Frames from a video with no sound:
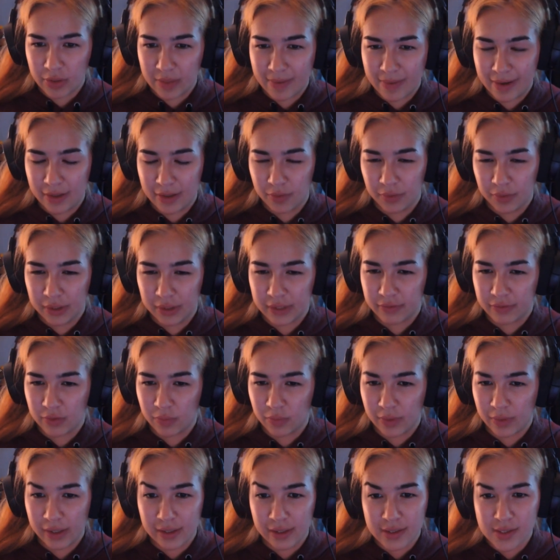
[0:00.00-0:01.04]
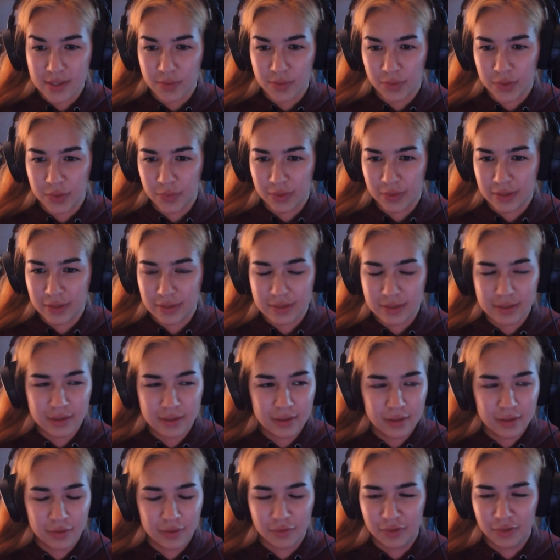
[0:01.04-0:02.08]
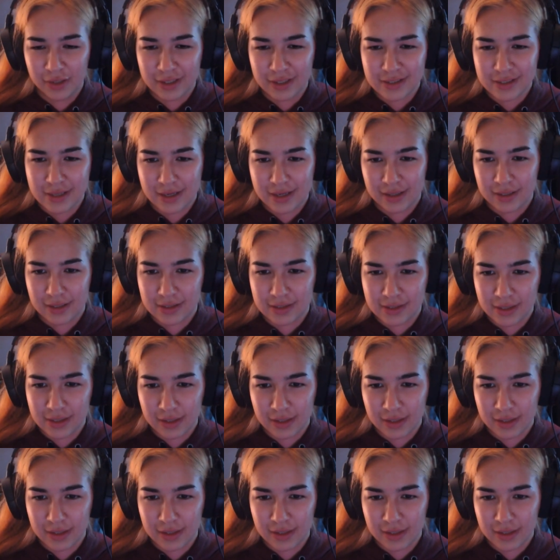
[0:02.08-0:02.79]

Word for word: in really different ways, which was really exciting to see.